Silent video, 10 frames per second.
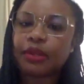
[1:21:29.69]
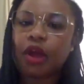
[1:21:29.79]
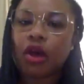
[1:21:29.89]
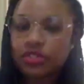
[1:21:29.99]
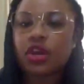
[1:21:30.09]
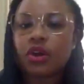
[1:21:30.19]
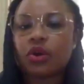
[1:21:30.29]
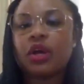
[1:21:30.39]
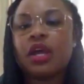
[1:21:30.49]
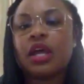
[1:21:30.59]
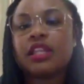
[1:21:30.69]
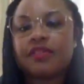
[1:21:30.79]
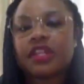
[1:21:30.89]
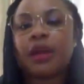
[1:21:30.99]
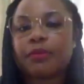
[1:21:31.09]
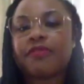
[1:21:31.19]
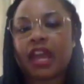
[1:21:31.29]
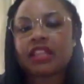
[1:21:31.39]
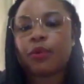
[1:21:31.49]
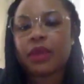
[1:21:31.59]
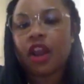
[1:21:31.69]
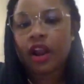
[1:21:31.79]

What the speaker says: but also lifting up the fact that we